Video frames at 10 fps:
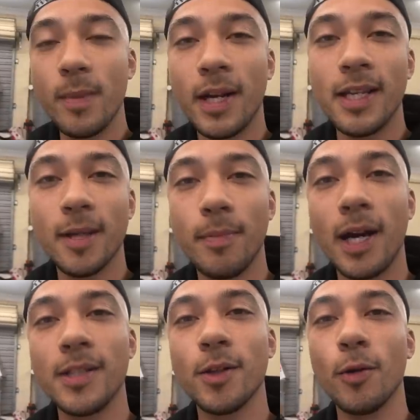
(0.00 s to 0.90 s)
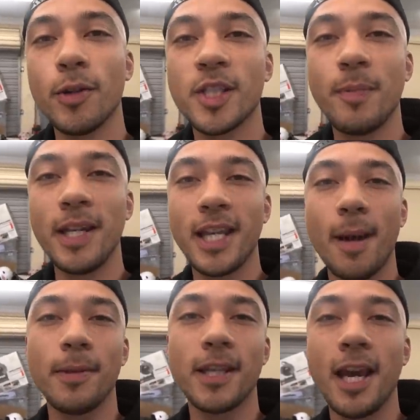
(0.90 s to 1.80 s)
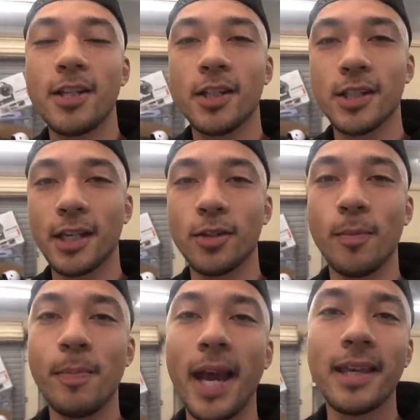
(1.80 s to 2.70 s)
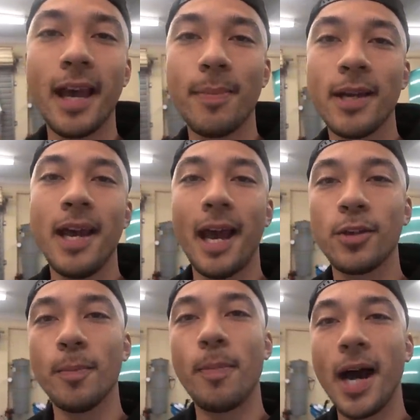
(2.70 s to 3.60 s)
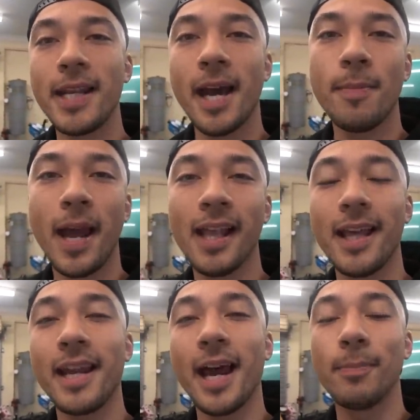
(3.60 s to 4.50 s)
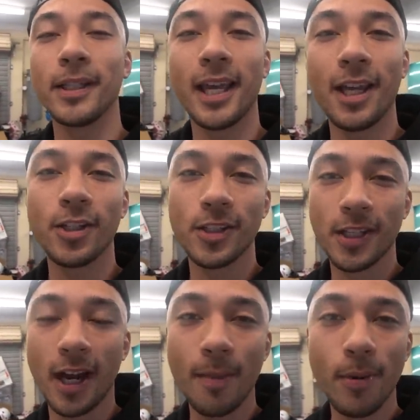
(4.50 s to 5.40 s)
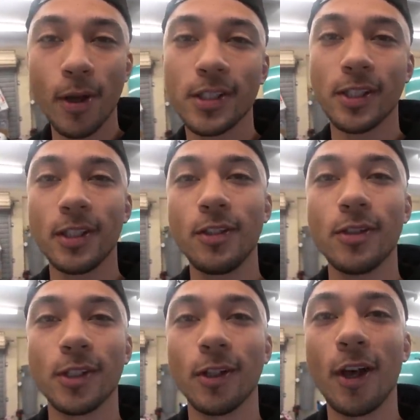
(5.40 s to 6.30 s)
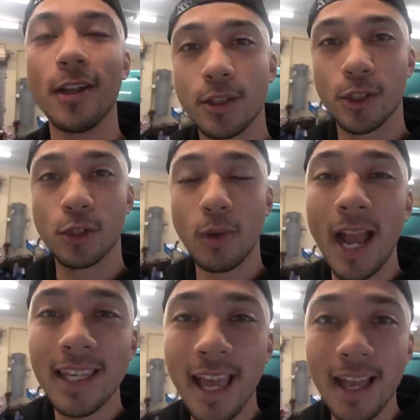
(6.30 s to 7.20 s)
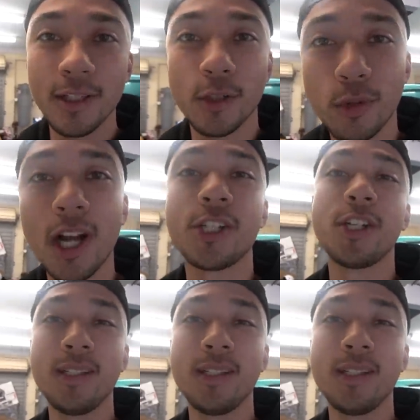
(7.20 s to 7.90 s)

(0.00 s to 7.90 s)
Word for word: WeMoney combines all your spending applications like your bank app and your buy now, pay later applications that I personally use a lot to track and crush